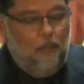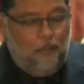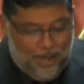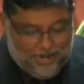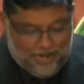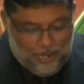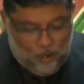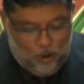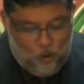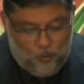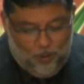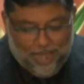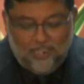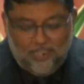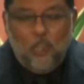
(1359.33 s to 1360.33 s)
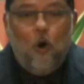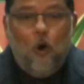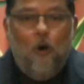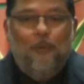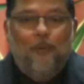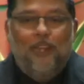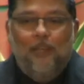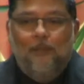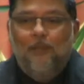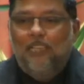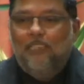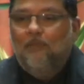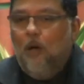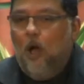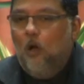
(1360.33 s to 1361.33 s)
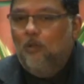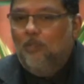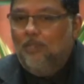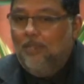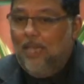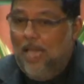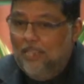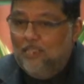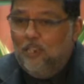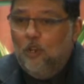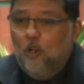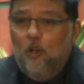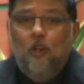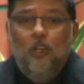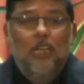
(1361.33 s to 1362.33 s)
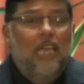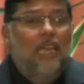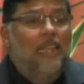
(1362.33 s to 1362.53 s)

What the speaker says: But he, as he opened his mouth, as you know,